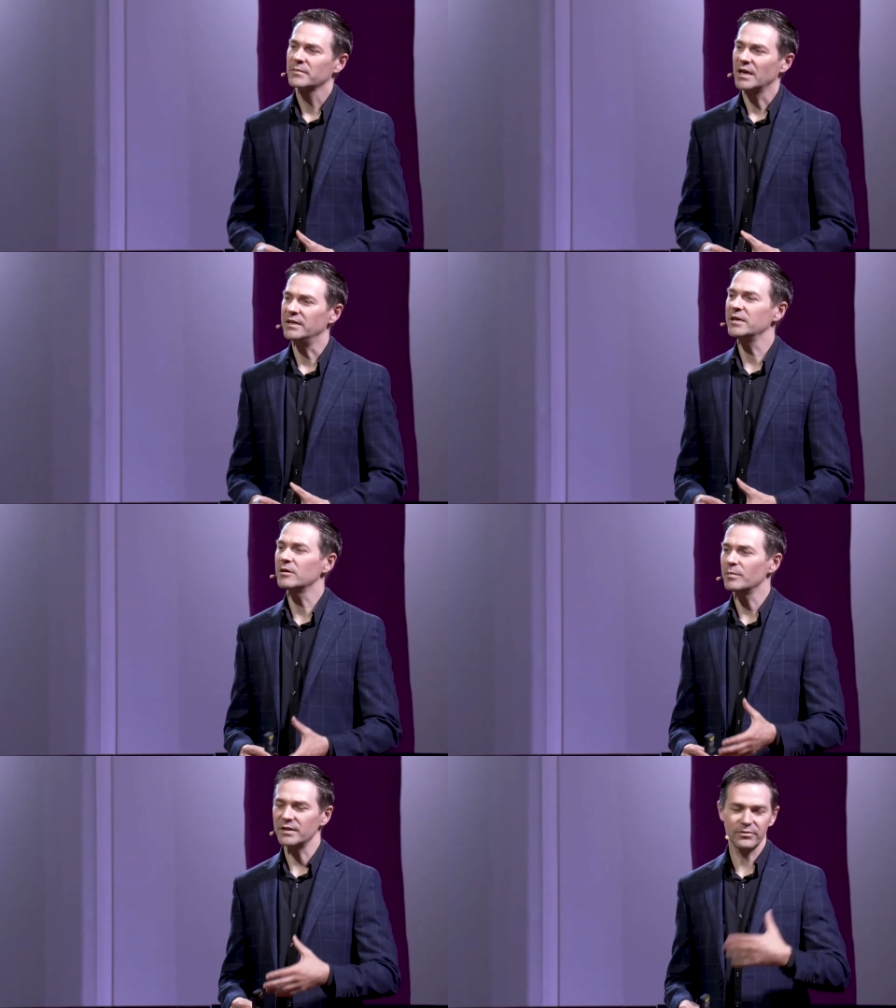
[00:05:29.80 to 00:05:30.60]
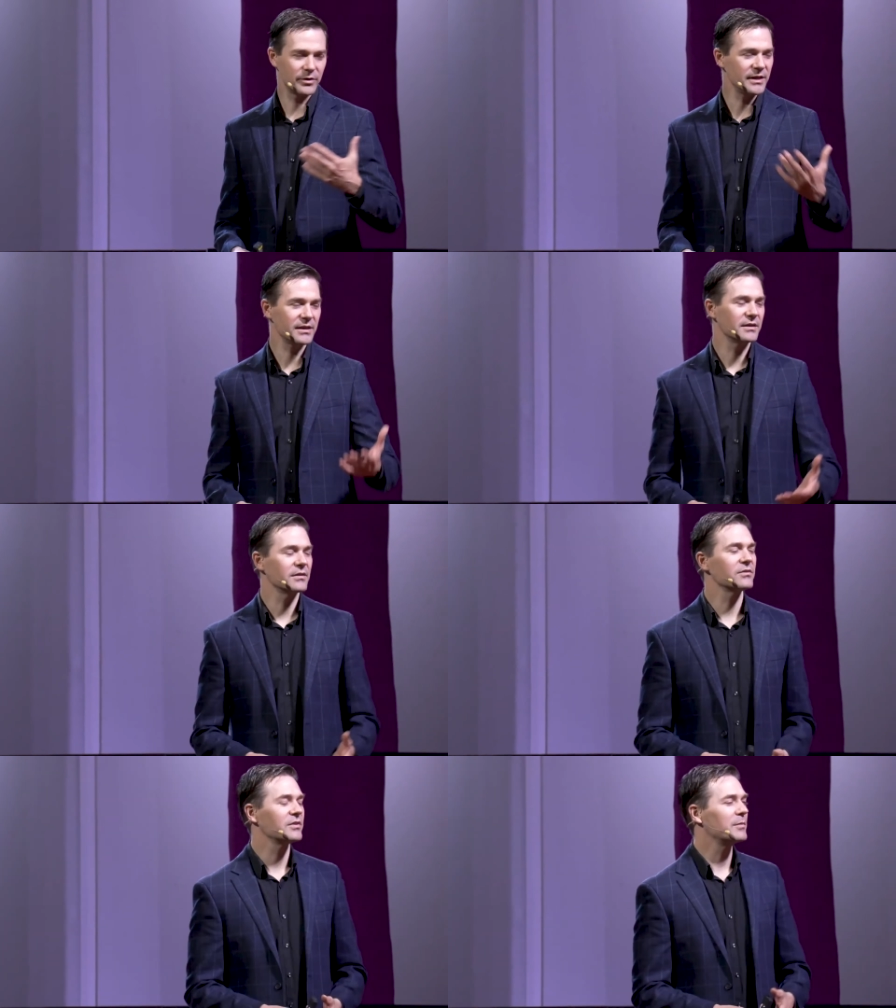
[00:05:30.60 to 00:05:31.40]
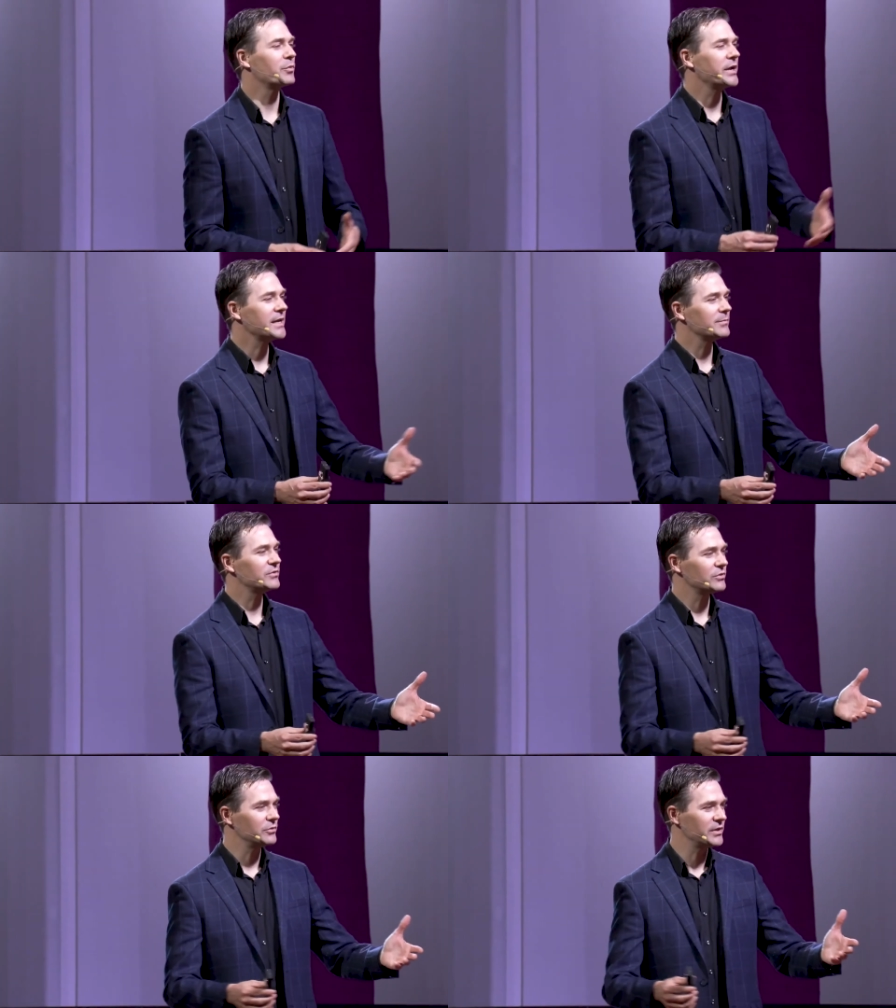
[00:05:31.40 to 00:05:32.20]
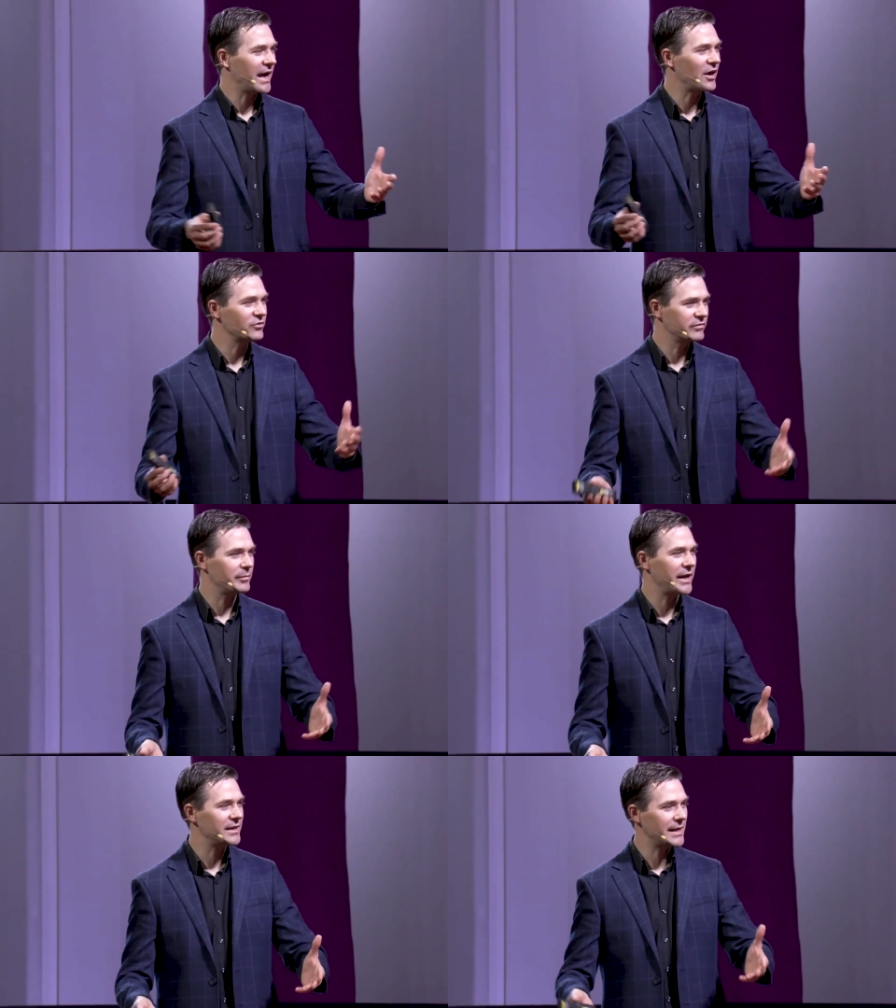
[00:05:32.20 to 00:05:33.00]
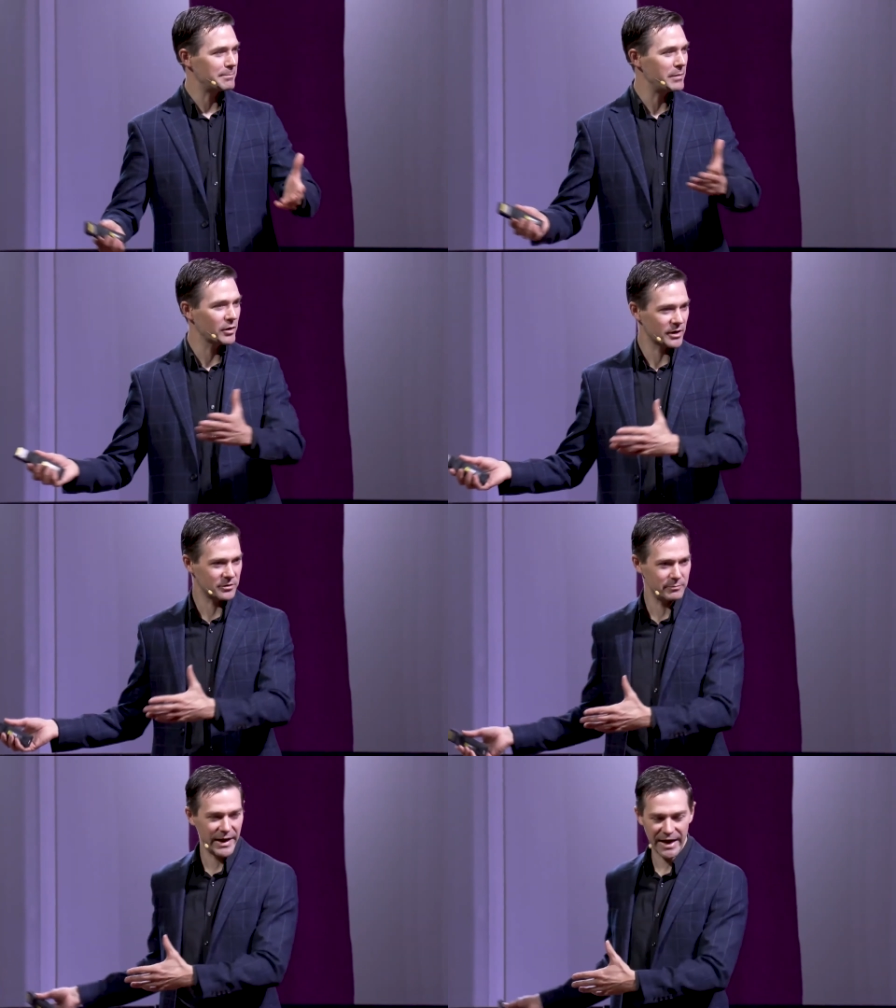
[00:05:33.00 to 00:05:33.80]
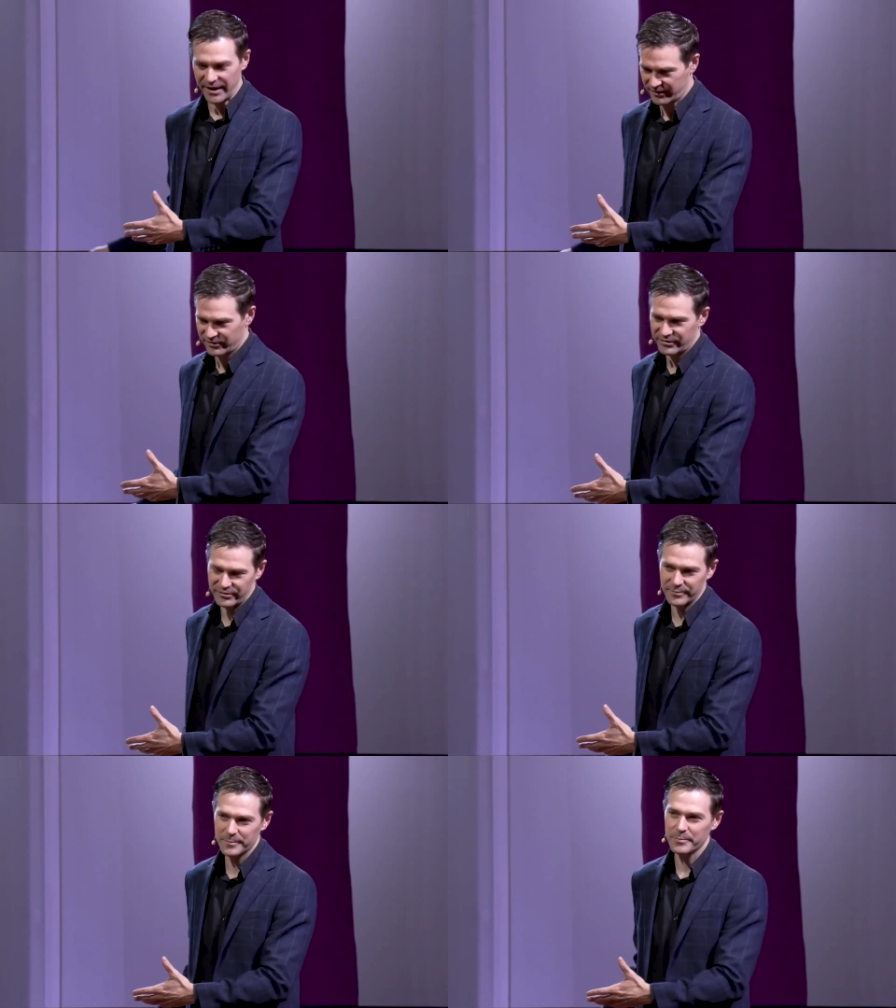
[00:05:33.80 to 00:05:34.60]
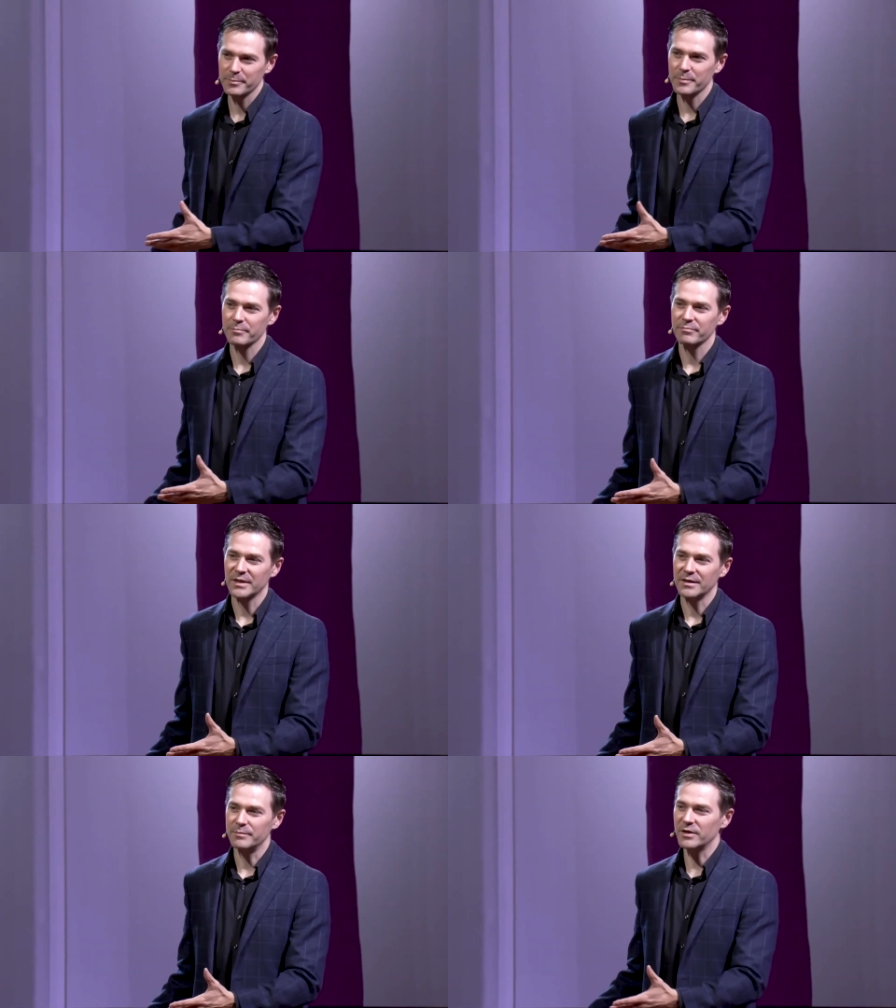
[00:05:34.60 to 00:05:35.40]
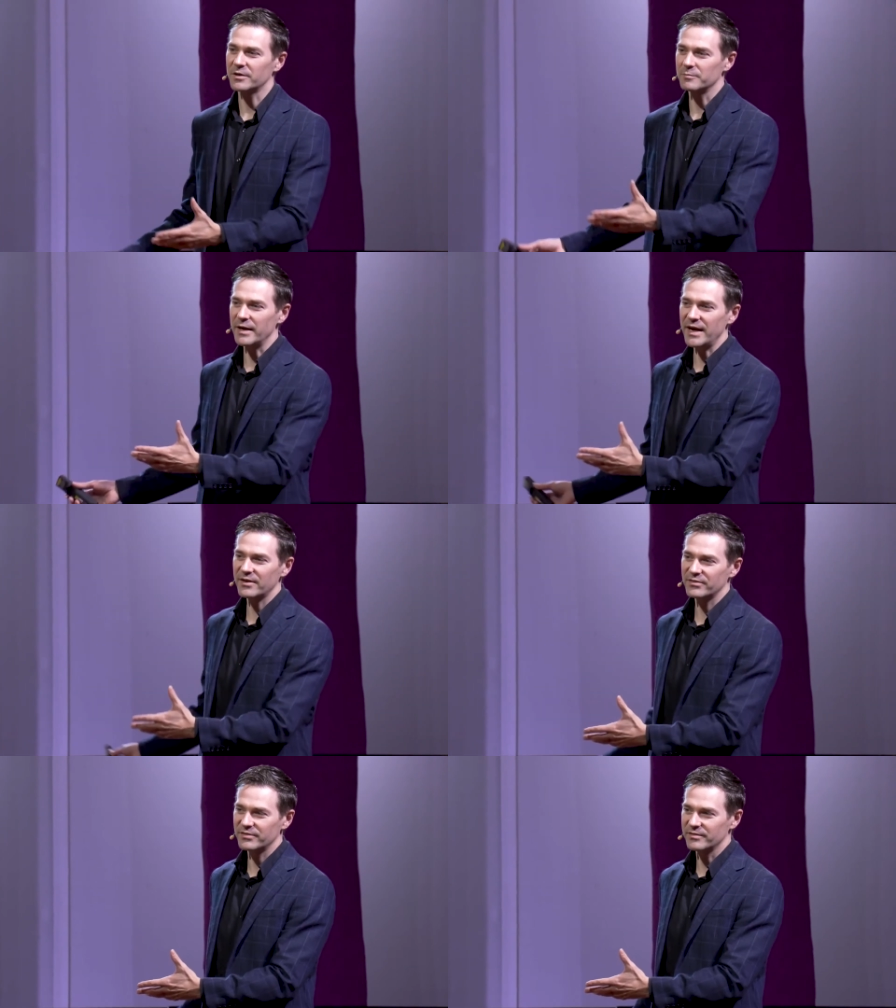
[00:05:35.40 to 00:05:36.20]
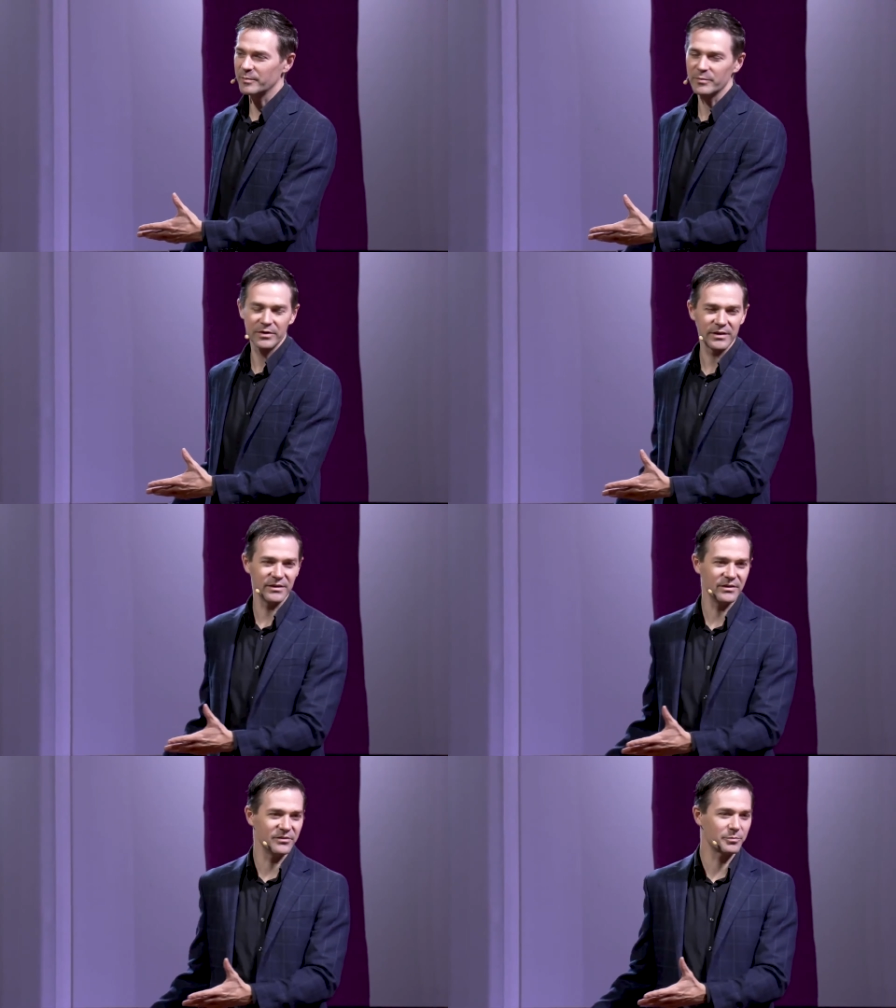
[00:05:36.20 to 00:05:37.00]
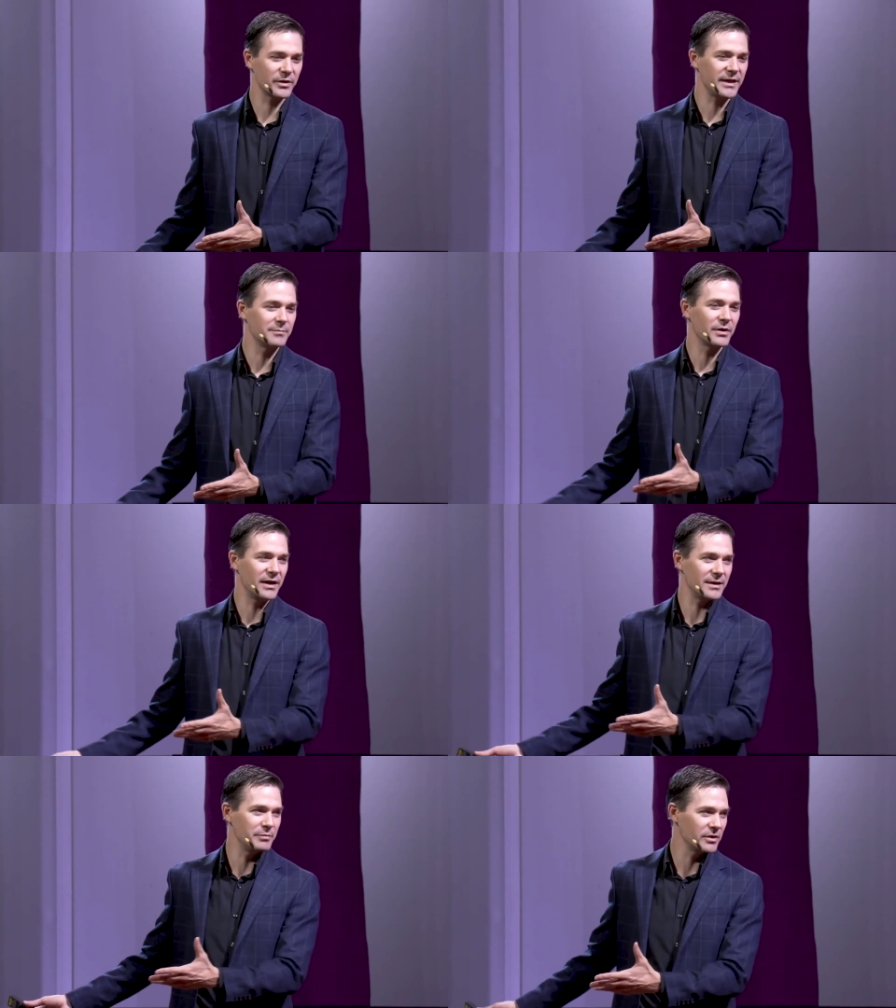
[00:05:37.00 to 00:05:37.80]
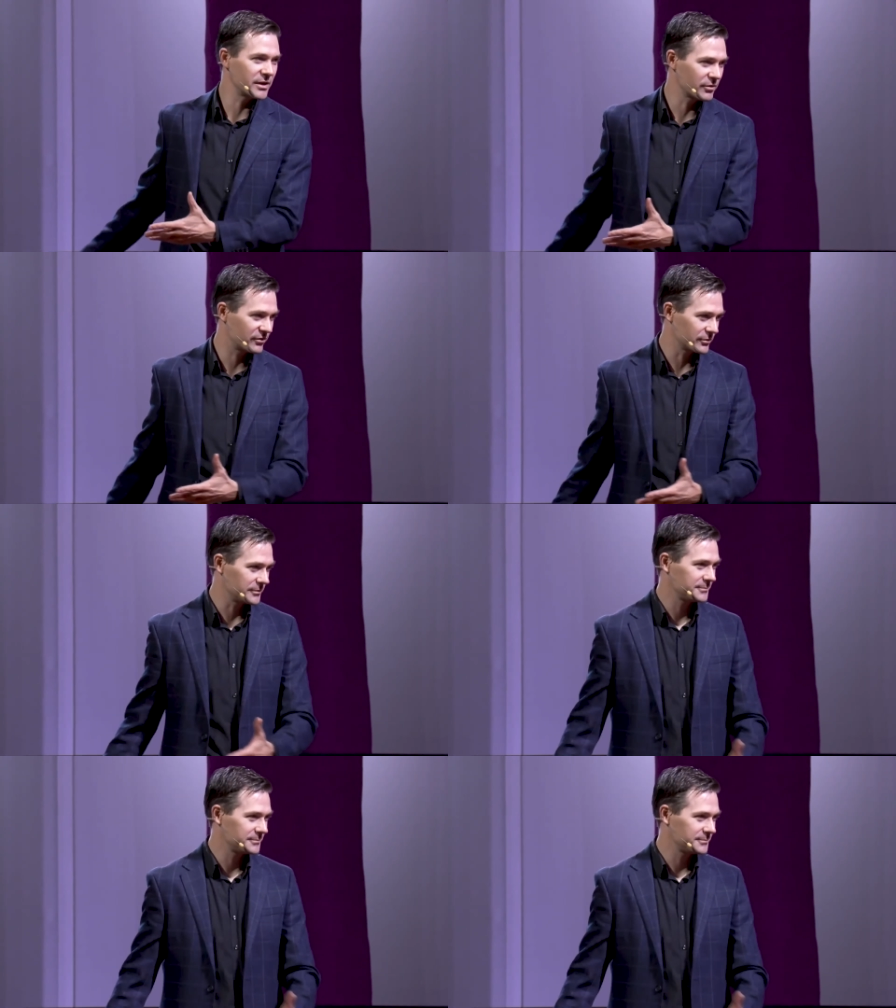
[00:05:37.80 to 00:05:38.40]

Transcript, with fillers: Inigo Montoya and others, they bring him to the house of a man named Miracle Max. Miracle Max, remember, is played by Billy Crystal.